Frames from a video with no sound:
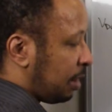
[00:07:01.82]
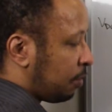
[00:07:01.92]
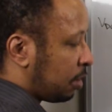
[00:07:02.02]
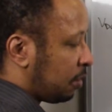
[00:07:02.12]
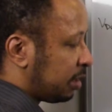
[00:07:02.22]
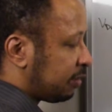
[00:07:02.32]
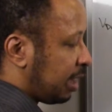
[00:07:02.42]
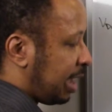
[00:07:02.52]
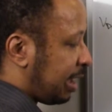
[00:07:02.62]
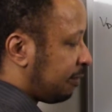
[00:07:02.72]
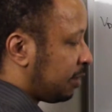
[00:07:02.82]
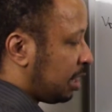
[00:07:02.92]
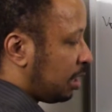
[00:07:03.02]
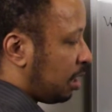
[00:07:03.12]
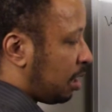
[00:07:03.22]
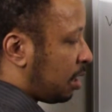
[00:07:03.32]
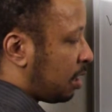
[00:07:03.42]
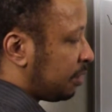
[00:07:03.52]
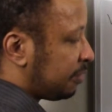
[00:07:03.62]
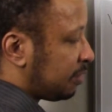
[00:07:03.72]
that we're going to have
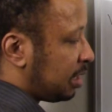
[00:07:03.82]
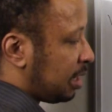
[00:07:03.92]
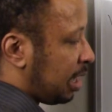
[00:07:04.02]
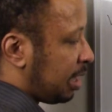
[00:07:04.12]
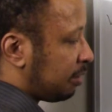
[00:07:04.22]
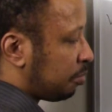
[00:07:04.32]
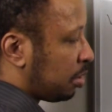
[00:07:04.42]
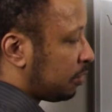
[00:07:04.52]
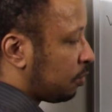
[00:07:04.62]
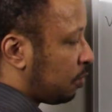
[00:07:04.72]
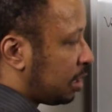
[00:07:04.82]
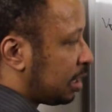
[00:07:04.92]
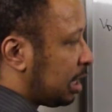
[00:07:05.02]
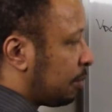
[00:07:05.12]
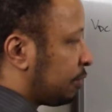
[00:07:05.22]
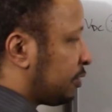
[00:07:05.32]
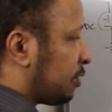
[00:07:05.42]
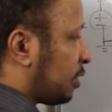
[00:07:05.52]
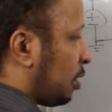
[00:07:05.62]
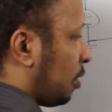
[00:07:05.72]
rcs plus 1 equal to
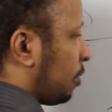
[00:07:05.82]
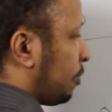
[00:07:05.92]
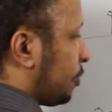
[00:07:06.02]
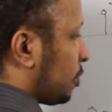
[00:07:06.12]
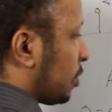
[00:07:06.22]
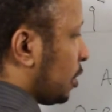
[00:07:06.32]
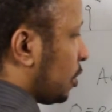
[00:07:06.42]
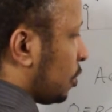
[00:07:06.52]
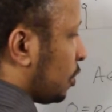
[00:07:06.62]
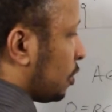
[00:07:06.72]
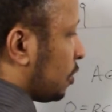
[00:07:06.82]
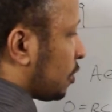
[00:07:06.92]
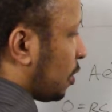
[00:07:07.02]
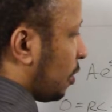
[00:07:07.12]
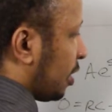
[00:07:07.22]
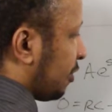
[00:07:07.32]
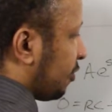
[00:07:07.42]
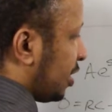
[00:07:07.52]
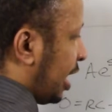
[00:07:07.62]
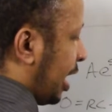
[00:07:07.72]
0. So
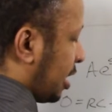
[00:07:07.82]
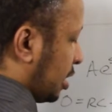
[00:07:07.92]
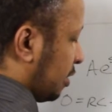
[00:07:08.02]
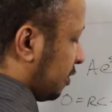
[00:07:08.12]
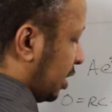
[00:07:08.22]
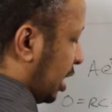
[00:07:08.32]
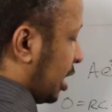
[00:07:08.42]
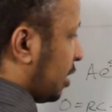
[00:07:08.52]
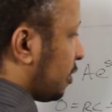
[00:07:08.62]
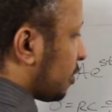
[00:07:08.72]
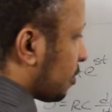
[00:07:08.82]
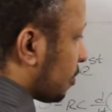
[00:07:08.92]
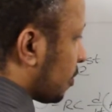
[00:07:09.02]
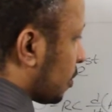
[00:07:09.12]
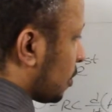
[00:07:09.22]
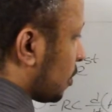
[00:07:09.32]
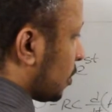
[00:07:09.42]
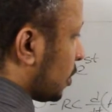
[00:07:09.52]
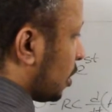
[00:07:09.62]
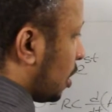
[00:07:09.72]
if that is the case,
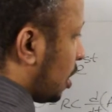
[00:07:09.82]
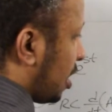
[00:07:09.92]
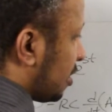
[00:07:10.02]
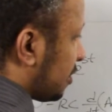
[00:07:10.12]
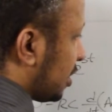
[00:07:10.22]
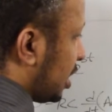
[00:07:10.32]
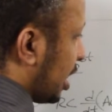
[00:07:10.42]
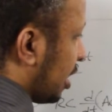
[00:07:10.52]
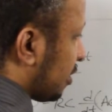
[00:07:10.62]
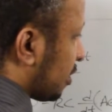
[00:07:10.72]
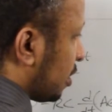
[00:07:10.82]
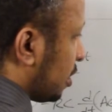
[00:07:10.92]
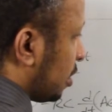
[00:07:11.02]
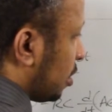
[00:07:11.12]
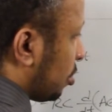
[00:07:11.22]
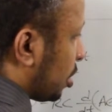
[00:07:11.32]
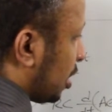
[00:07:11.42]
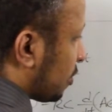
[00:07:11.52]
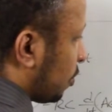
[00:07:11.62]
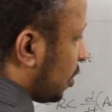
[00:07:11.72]
rcs
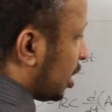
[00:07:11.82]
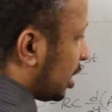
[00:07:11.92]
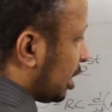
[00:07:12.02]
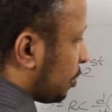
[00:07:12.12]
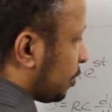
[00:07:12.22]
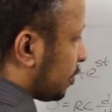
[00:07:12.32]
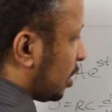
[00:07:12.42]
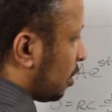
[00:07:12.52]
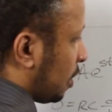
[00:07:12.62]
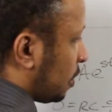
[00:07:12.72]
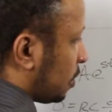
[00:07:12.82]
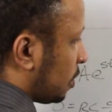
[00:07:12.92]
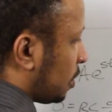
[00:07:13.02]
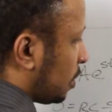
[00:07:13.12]
plus 1 equals 0,